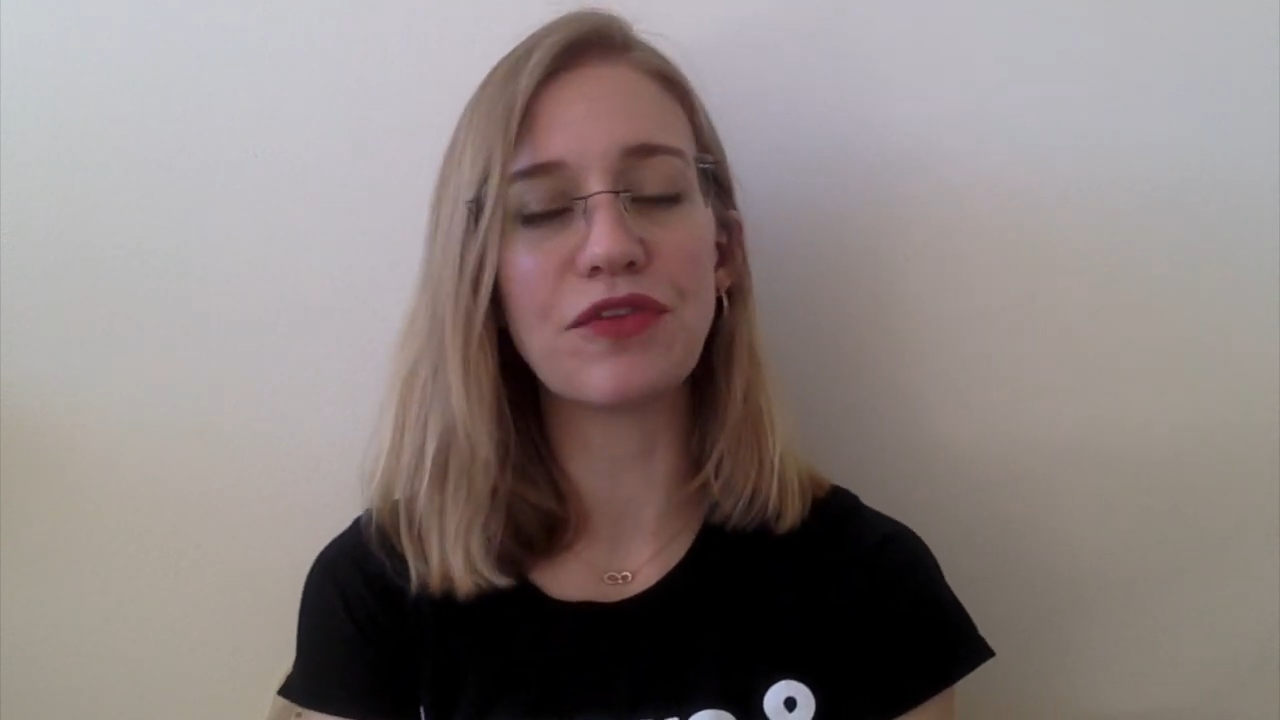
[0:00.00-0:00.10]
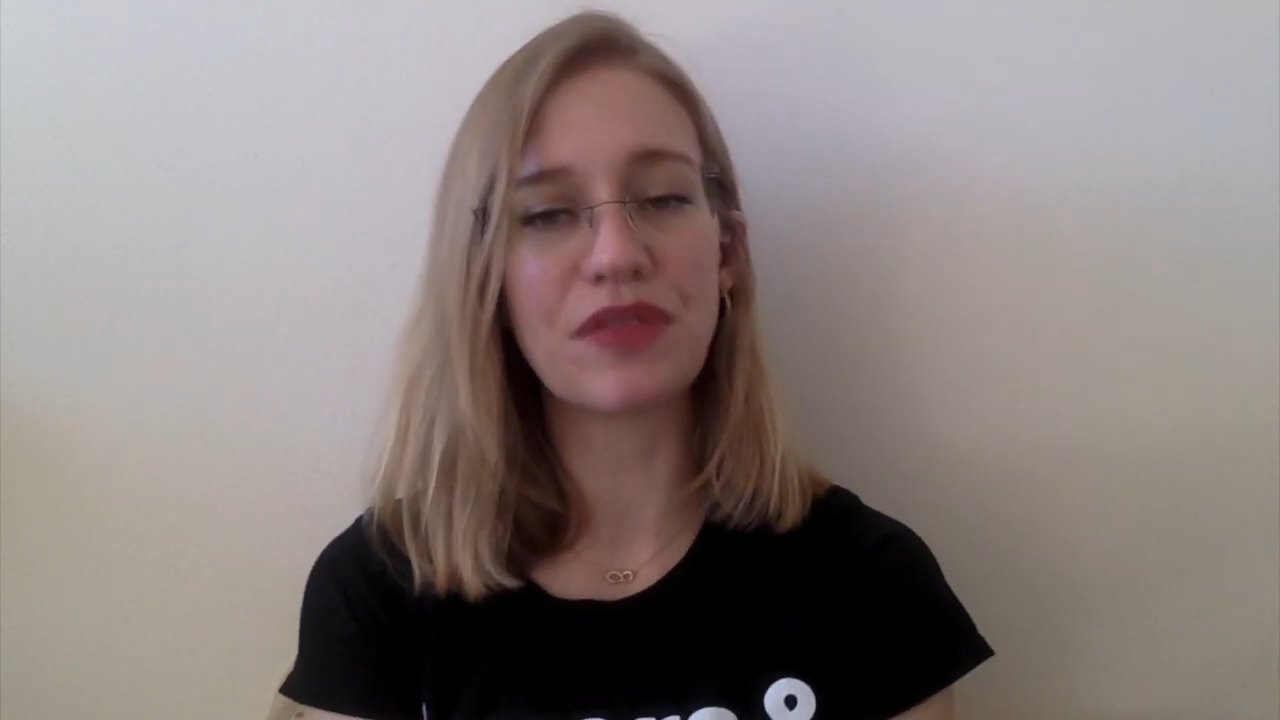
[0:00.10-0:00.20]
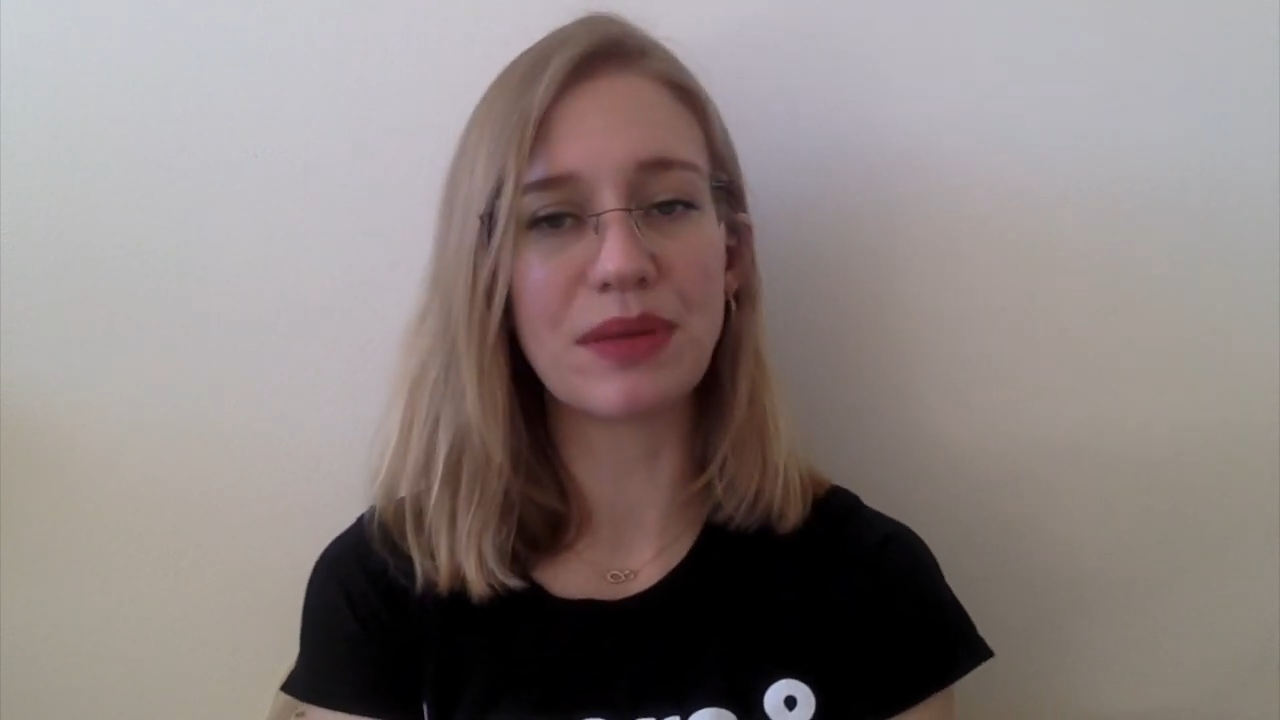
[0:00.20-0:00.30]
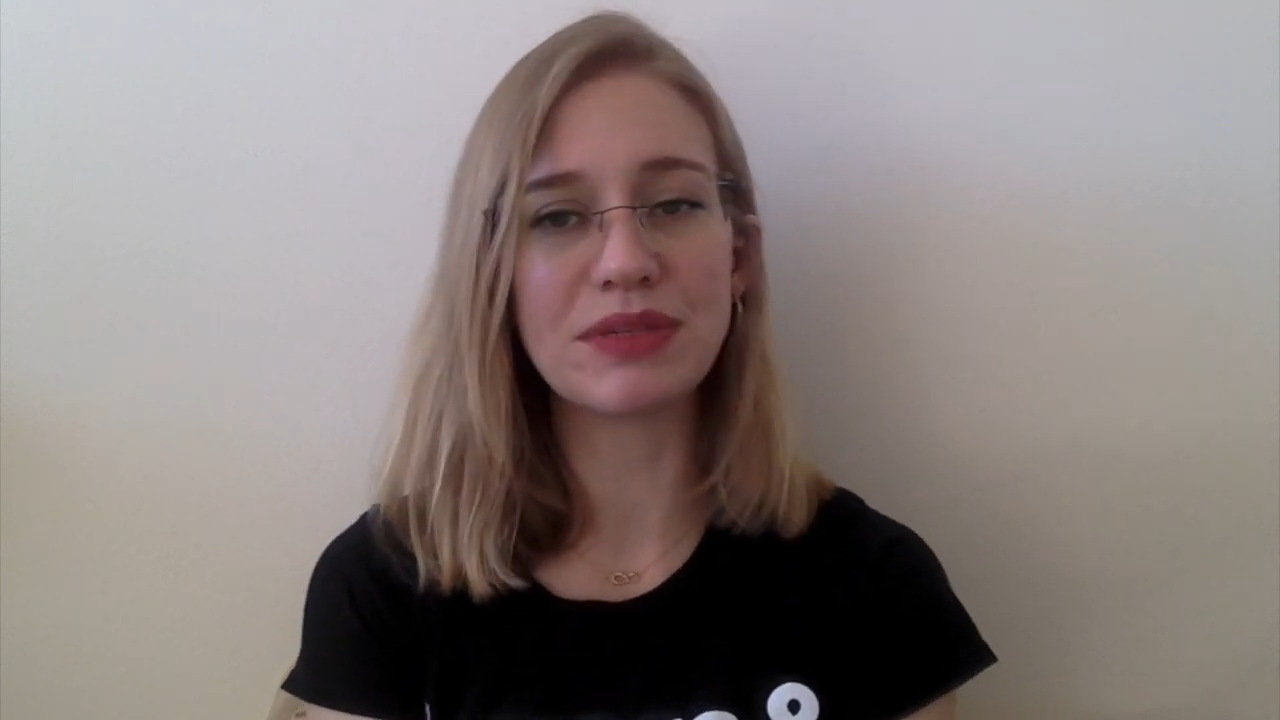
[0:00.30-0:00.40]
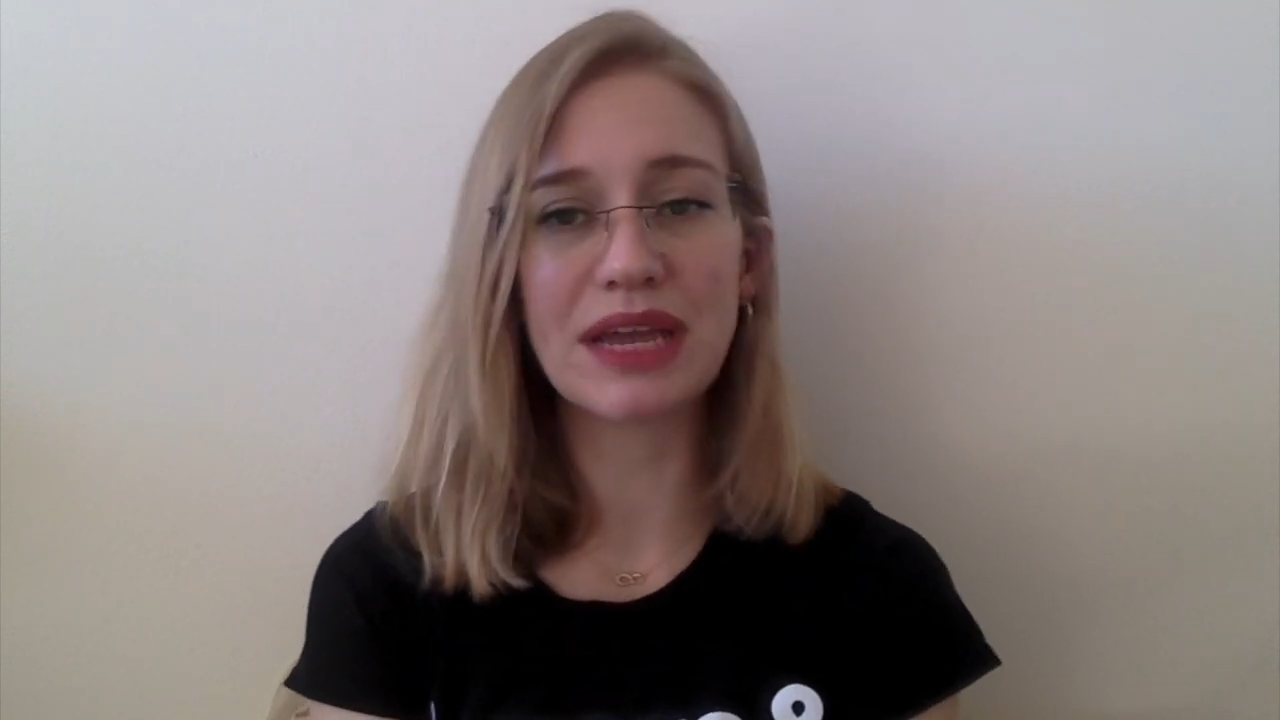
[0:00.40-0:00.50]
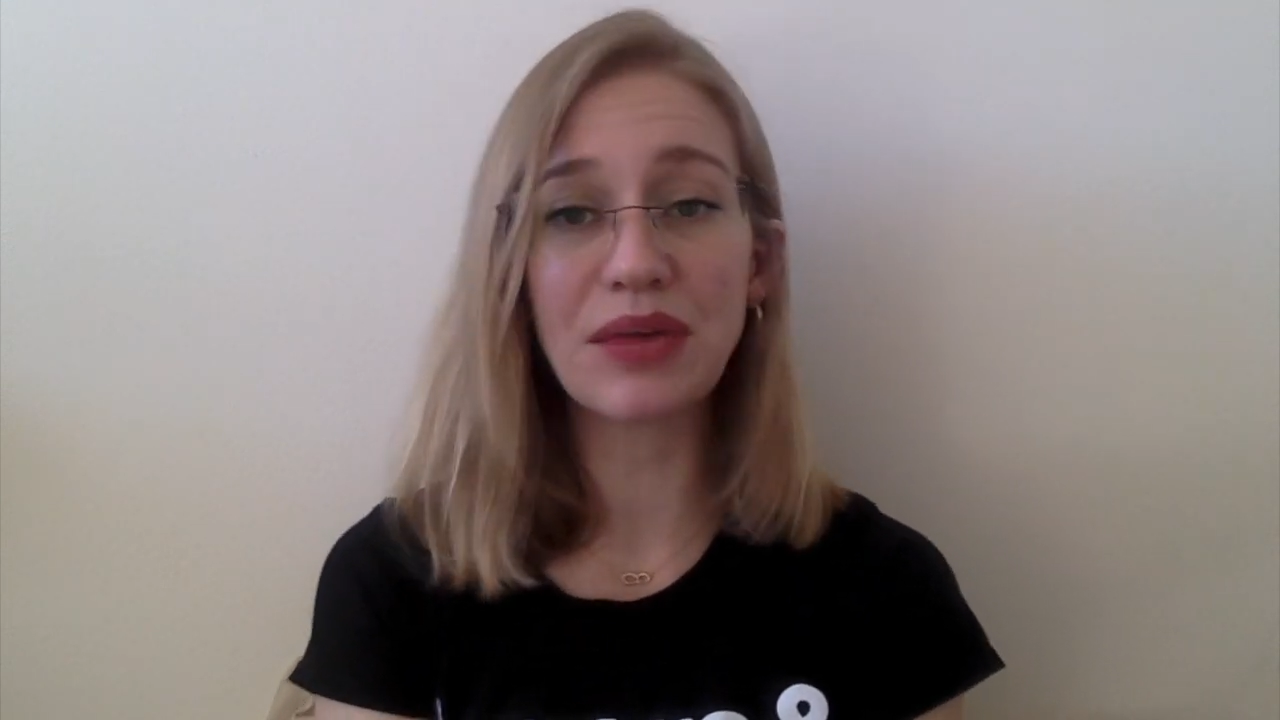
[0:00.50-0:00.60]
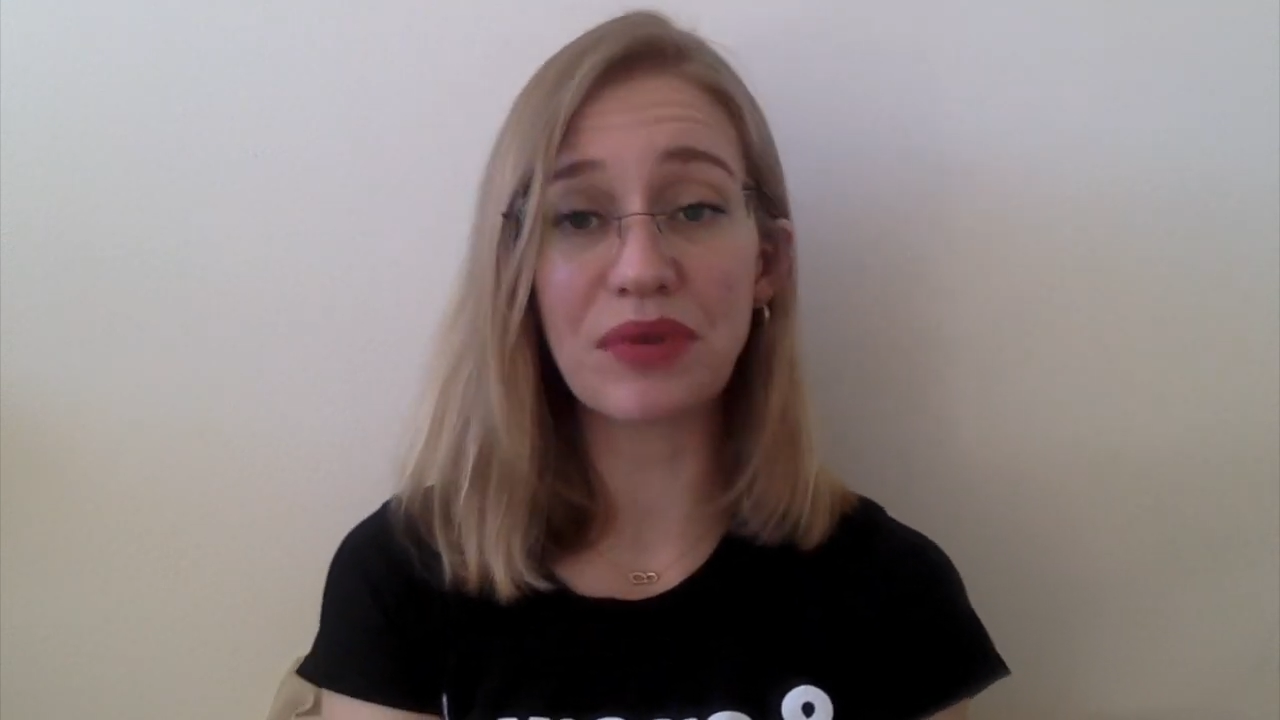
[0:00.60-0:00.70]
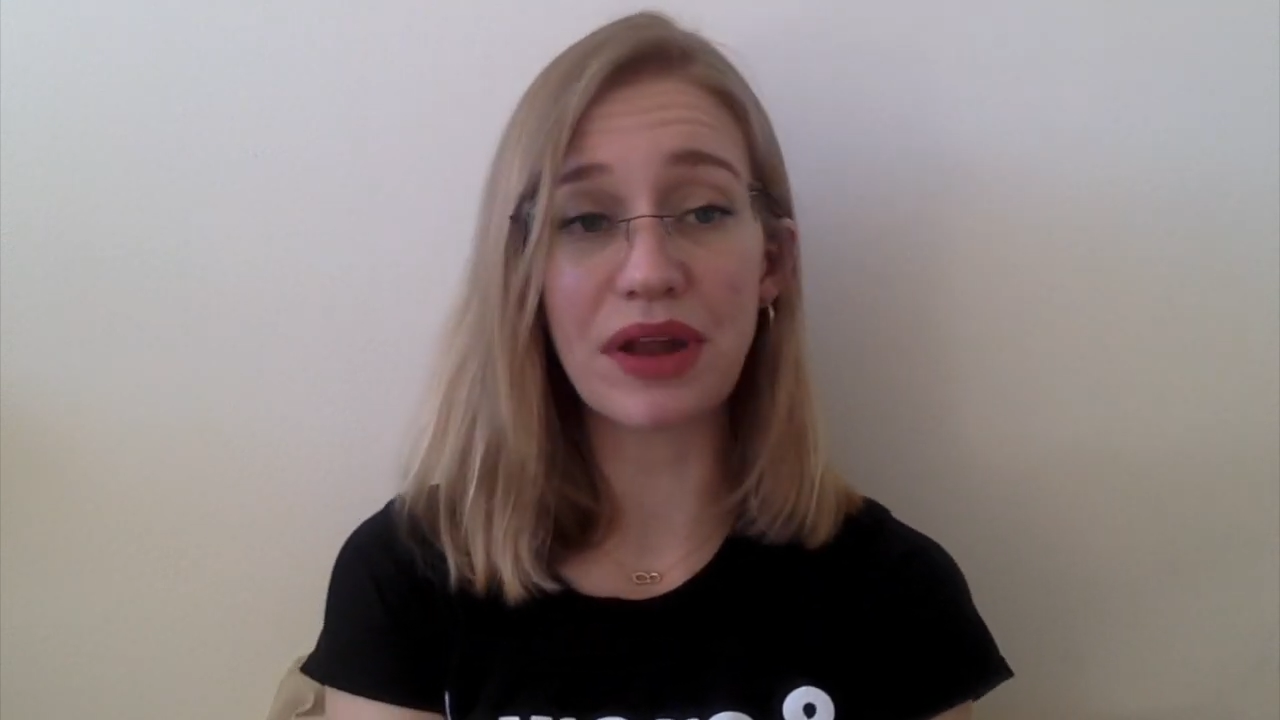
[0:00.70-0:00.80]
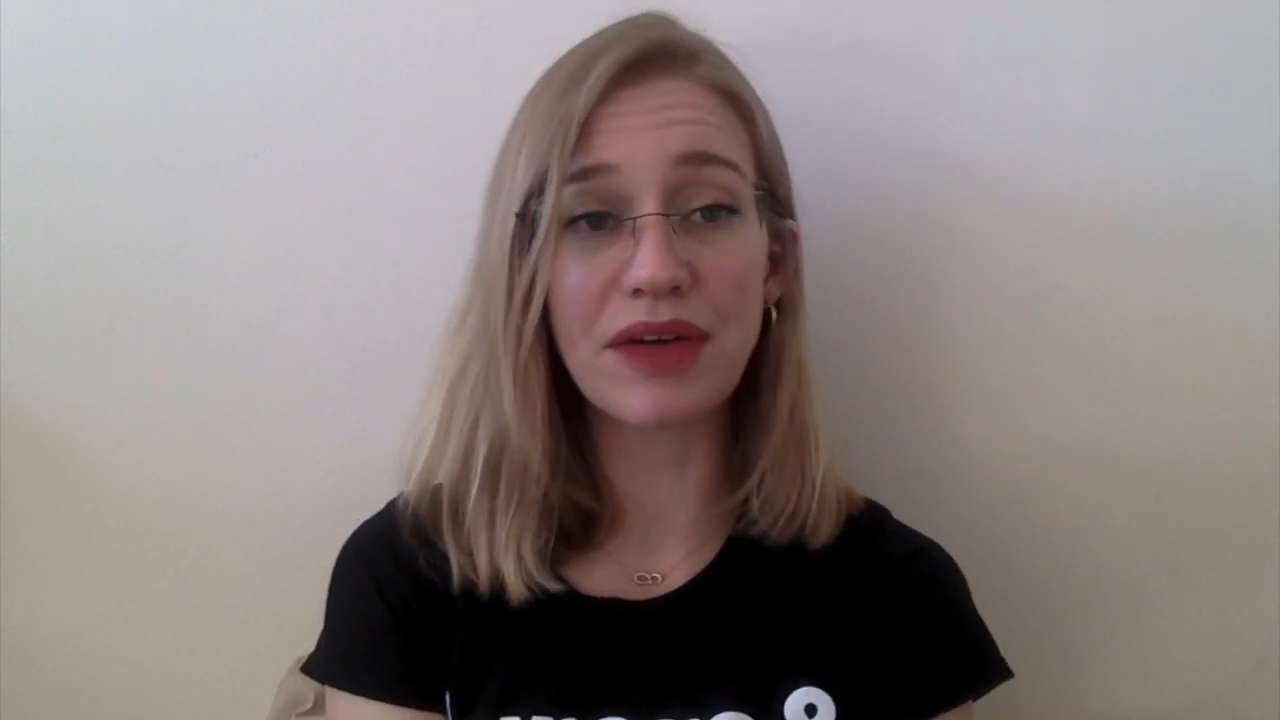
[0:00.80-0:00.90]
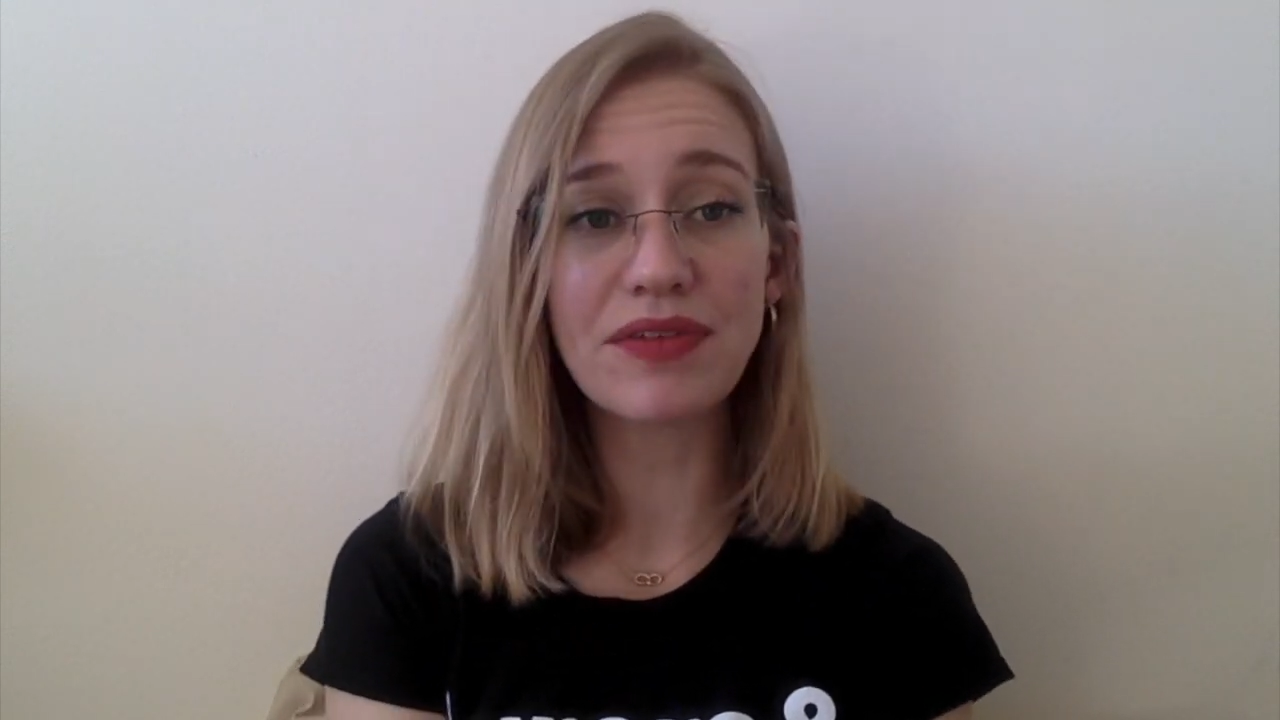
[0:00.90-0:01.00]
for them to get
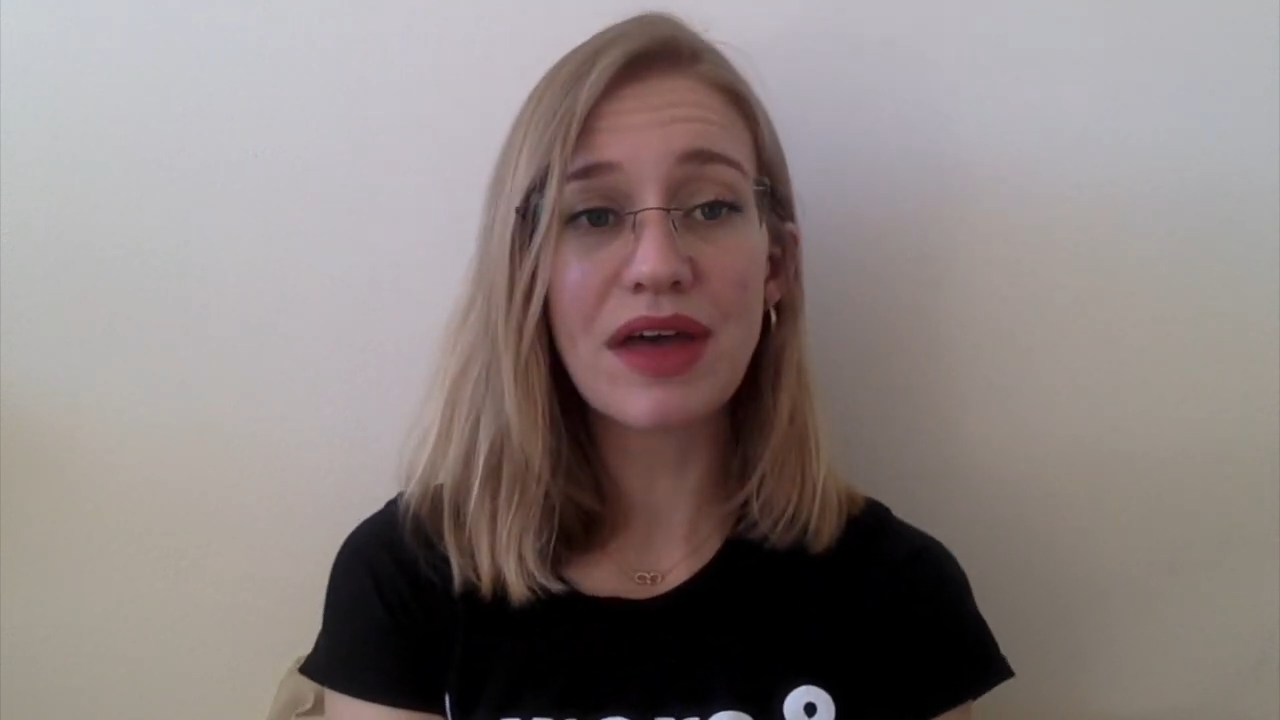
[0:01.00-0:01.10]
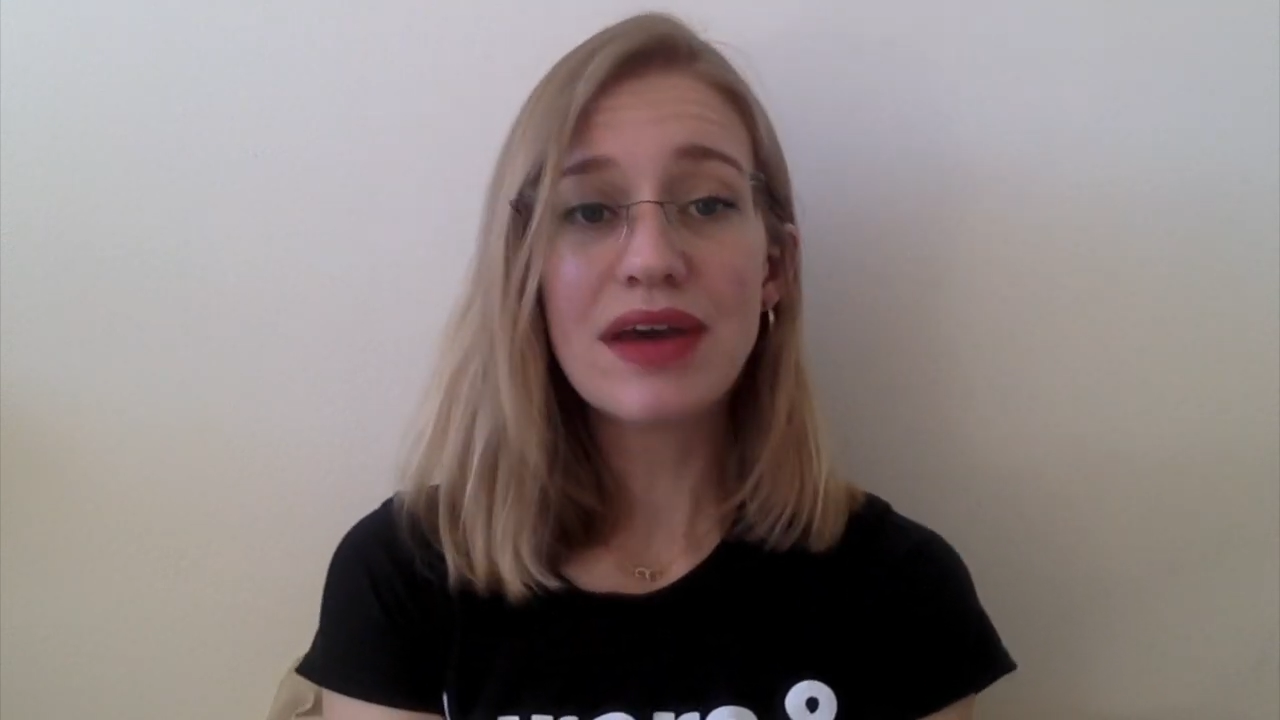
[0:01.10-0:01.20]
rid of,